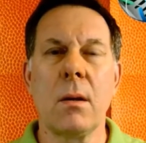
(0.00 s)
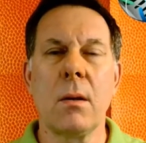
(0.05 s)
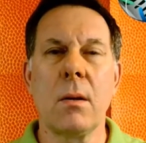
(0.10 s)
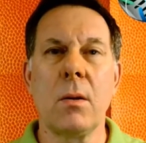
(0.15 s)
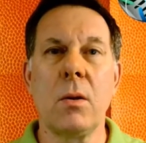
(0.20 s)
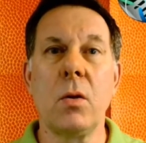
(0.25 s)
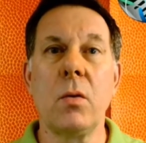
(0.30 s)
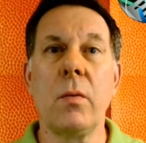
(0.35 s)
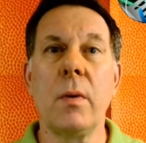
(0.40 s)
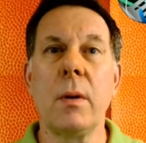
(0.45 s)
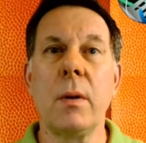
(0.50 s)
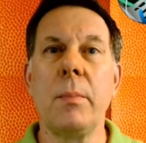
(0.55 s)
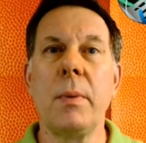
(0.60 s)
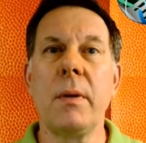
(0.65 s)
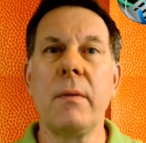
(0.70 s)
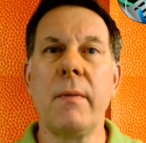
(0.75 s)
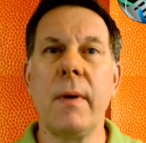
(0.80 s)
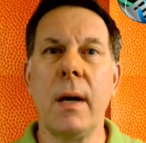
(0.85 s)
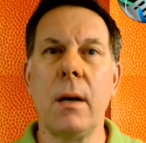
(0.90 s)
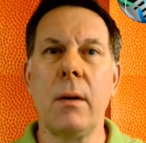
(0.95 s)
You will
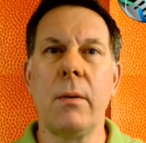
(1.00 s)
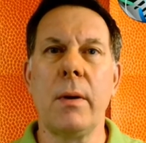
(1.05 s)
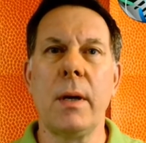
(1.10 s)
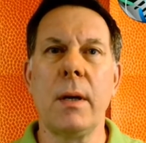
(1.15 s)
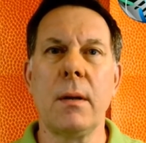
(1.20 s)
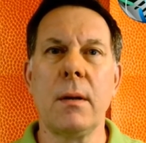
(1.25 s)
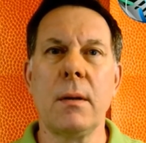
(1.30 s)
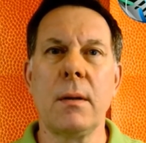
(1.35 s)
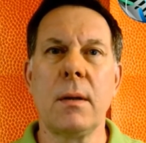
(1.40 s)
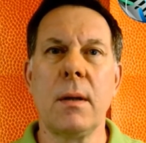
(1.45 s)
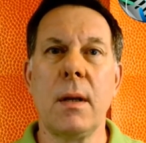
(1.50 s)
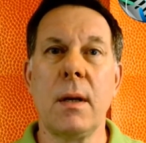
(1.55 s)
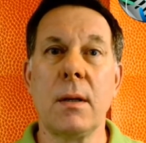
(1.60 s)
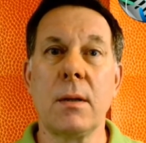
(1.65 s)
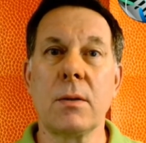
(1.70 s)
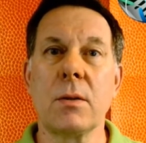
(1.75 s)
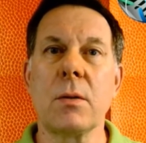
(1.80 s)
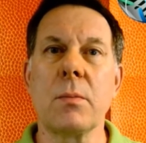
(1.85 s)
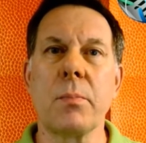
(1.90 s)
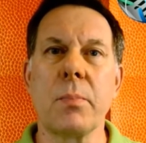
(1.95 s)
be evaluated at
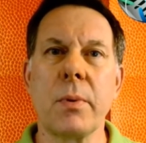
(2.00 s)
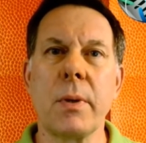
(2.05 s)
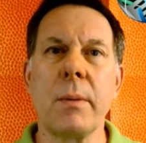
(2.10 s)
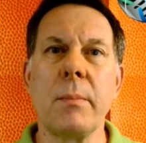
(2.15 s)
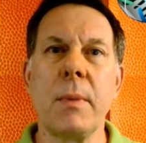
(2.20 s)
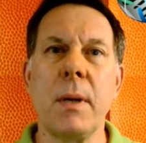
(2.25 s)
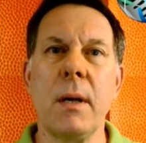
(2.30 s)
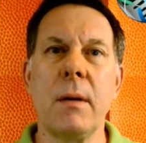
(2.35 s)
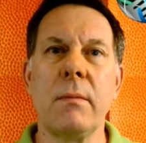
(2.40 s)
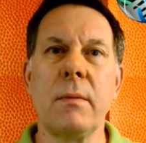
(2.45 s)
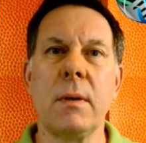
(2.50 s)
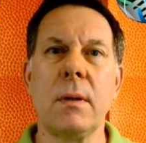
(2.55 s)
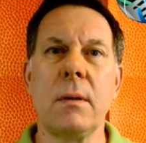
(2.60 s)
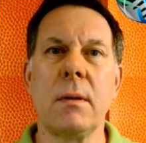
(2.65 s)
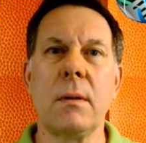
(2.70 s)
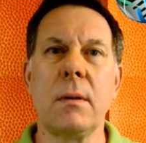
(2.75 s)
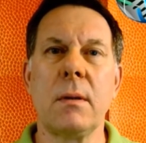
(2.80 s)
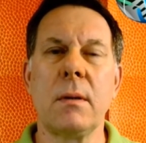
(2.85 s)
a supreme level.